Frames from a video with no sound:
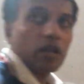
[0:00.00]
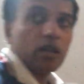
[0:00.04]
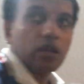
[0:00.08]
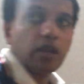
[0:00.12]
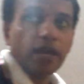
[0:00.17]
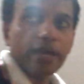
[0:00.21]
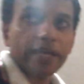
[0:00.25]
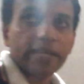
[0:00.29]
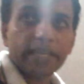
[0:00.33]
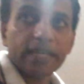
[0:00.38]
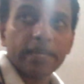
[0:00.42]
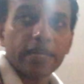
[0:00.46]

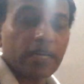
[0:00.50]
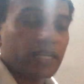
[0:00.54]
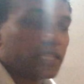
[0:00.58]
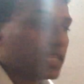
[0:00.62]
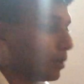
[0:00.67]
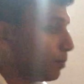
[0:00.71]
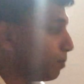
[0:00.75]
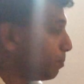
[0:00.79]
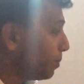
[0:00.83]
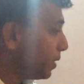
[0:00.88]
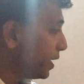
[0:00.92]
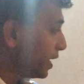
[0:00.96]
Like here
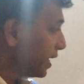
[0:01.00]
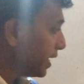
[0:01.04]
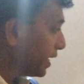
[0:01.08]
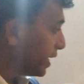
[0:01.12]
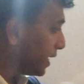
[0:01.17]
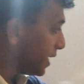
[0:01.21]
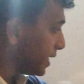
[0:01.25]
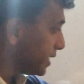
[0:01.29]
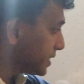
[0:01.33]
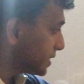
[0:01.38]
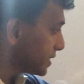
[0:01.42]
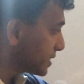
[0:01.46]
the
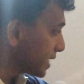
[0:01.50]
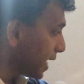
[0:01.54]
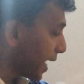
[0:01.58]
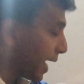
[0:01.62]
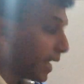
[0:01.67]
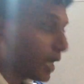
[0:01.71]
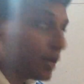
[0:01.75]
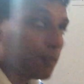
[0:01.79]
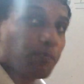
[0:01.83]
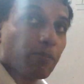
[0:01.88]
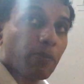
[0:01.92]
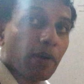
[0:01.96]
base
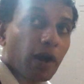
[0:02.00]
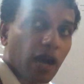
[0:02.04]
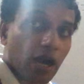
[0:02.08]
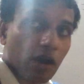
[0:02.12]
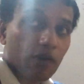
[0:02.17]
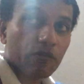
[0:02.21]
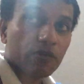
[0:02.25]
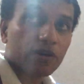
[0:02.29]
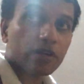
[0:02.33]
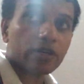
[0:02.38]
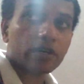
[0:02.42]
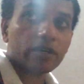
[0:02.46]
and
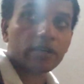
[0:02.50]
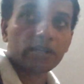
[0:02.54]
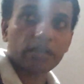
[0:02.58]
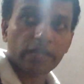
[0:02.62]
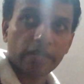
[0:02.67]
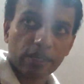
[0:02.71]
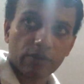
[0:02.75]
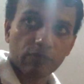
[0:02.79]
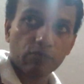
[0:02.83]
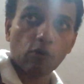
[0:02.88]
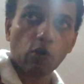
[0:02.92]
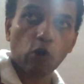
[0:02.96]
power
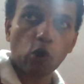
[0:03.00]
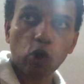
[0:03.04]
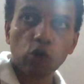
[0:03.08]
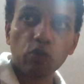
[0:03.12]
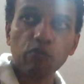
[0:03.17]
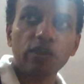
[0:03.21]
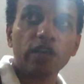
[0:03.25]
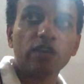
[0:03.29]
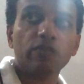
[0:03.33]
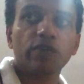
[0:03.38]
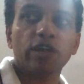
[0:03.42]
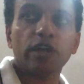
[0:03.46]

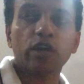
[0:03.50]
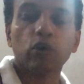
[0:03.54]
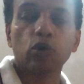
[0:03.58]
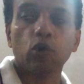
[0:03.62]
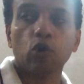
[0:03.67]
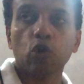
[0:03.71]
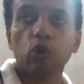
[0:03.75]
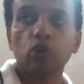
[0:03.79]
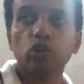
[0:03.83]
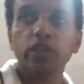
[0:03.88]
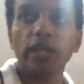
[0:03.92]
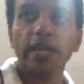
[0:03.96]
involving we
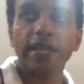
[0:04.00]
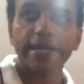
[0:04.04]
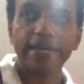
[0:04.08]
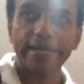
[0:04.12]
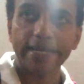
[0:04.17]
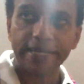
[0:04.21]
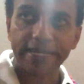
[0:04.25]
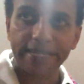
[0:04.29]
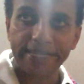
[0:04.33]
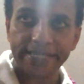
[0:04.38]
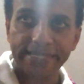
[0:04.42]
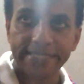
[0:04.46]
call the
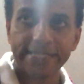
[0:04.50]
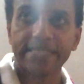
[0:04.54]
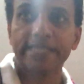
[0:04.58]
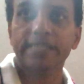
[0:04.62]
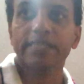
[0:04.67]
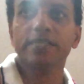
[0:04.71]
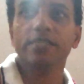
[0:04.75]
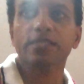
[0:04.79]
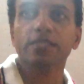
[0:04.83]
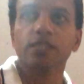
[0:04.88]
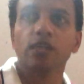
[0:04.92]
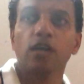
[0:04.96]

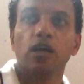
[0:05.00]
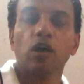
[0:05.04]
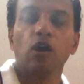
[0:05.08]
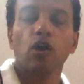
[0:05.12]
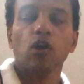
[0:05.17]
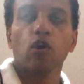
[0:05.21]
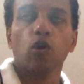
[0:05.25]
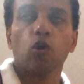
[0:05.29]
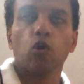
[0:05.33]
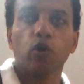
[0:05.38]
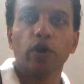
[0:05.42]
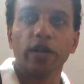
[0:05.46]
indices
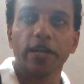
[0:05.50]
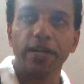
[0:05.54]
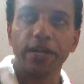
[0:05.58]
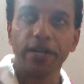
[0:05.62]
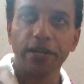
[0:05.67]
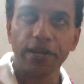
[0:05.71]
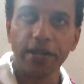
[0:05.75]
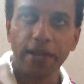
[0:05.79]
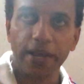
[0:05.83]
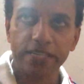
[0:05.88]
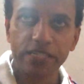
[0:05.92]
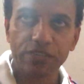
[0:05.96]
or
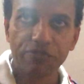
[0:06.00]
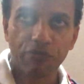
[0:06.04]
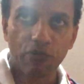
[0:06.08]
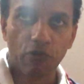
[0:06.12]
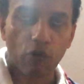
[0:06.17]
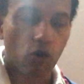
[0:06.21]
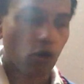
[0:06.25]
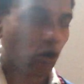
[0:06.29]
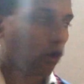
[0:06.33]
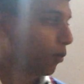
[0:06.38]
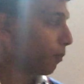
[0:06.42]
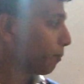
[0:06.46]
index
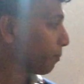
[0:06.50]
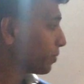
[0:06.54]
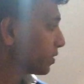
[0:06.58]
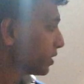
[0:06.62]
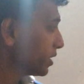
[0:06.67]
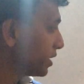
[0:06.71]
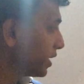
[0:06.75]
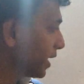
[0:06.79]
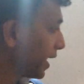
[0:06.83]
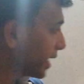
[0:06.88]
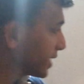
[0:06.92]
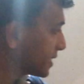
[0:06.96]
form.
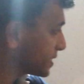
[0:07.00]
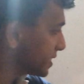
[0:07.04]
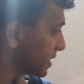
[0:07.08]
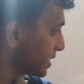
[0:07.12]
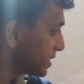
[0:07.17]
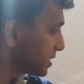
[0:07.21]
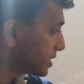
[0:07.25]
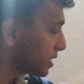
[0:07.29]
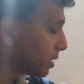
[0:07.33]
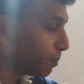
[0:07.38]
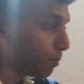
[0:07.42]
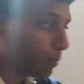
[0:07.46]
Here x
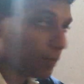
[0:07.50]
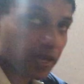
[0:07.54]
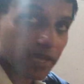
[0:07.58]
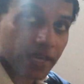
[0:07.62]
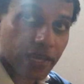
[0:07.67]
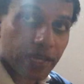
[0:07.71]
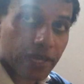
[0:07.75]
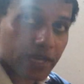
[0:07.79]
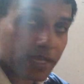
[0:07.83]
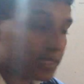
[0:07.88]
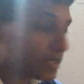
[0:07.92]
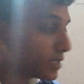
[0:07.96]
is the
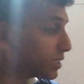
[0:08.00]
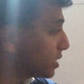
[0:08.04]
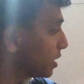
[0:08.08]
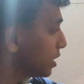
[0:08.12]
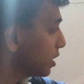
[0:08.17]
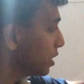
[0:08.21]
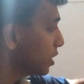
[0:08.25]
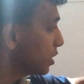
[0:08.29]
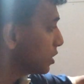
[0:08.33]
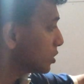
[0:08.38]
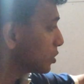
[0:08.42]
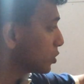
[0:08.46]
base,
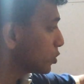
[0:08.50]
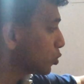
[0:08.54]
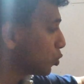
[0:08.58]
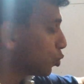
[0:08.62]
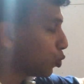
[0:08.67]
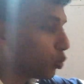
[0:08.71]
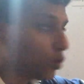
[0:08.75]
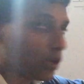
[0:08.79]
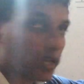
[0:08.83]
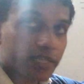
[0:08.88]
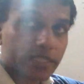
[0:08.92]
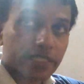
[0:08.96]

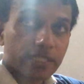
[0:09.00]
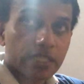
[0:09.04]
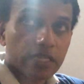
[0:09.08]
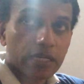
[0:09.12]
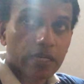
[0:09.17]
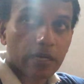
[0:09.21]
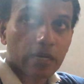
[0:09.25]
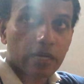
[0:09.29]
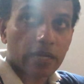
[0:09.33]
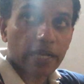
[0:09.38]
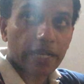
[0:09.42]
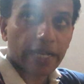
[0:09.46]
2 is
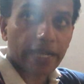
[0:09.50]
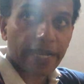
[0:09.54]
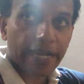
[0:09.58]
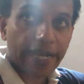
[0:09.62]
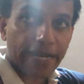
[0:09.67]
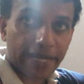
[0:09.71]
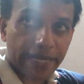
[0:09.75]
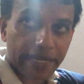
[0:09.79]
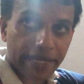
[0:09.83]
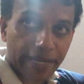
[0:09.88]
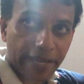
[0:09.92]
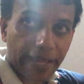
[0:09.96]
the
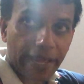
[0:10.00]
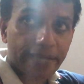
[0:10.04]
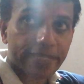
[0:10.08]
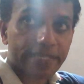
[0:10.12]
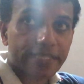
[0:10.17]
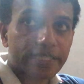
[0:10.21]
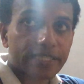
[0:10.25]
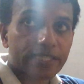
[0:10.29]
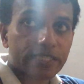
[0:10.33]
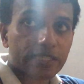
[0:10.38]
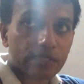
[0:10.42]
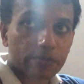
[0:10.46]

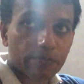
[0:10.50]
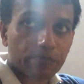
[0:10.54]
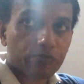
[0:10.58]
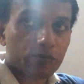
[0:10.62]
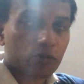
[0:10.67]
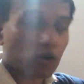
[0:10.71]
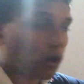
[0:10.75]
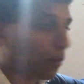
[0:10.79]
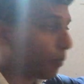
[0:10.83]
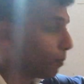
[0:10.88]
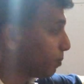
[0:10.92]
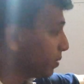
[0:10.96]
index,
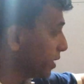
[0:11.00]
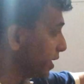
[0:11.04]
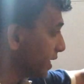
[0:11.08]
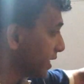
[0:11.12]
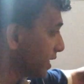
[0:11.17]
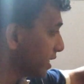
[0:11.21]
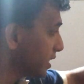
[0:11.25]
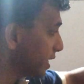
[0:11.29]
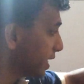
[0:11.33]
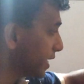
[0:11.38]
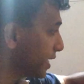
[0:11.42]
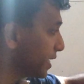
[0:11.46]

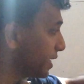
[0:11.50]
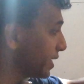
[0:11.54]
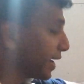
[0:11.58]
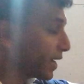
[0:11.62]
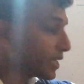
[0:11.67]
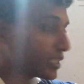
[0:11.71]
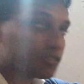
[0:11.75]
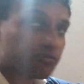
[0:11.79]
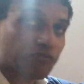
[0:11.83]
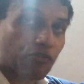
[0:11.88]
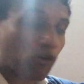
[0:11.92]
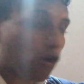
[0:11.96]
complete the
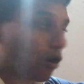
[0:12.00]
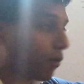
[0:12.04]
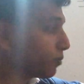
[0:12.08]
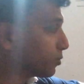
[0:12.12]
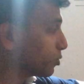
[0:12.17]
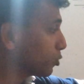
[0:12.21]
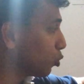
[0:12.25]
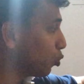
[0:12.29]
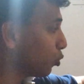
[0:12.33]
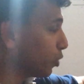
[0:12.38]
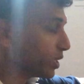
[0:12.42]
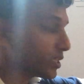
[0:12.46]
index form,
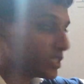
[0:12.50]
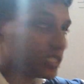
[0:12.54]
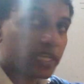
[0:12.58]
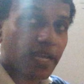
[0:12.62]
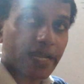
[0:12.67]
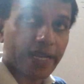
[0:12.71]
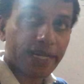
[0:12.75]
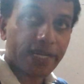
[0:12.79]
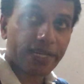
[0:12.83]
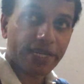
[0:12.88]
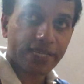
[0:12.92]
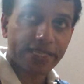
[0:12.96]
2 is
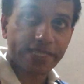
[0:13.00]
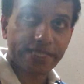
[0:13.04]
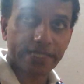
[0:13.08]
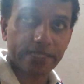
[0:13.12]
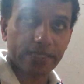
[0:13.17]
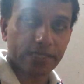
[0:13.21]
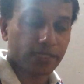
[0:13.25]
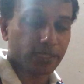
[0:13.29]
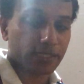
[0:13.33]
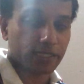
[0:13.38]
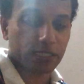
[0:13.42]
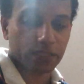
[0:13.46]
the
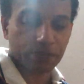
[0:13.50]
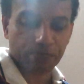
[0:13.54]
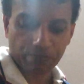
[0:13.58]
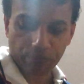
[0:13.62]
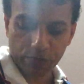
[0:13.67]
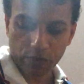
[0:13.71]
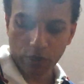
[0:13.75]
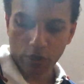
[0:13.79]
indices.